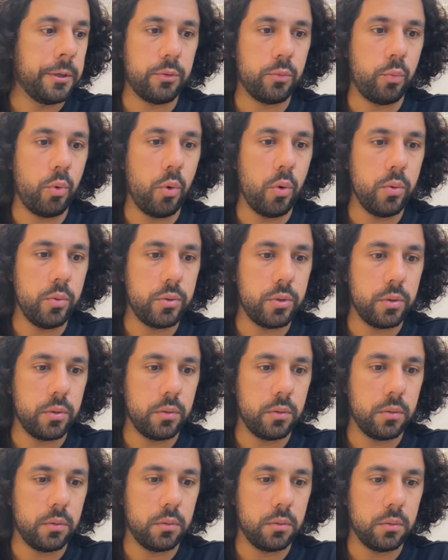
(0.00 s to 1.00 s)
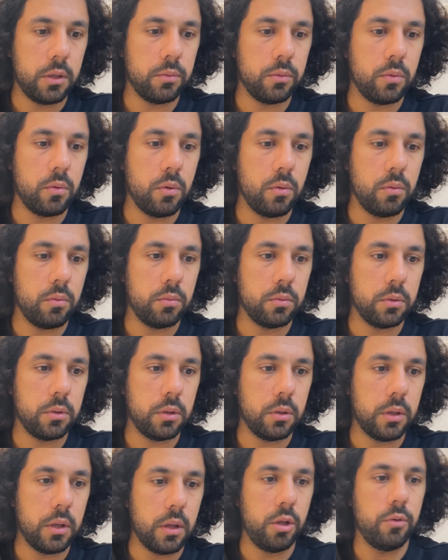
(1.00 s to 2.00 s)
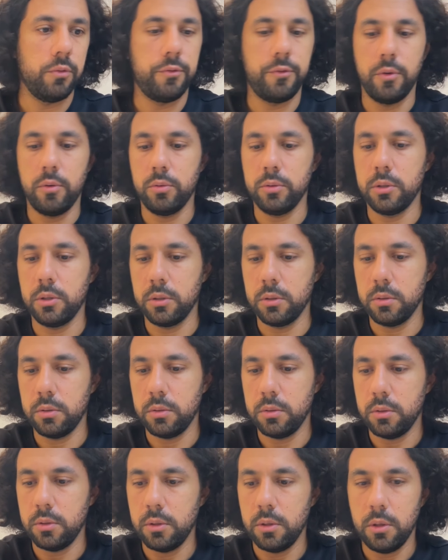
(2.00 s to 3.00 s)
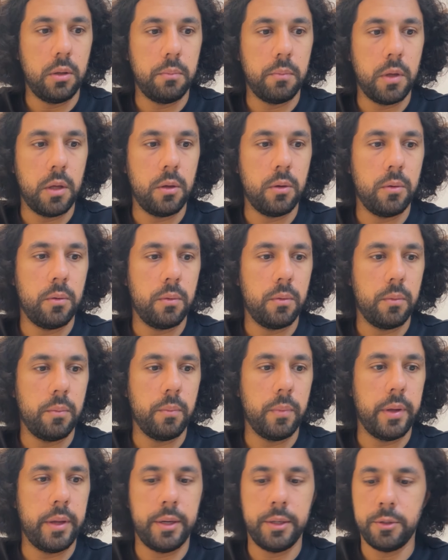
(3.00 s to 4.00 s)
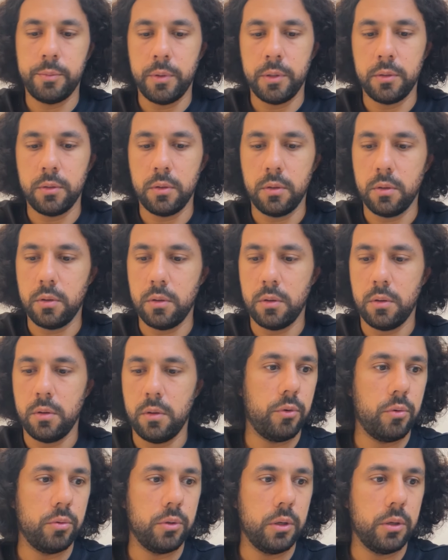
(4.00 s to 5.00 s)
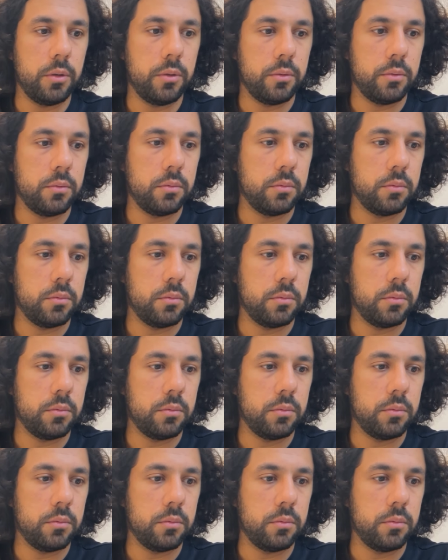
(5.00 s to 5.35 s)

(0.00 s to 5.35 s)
that root and we'll go new folder, email management folder.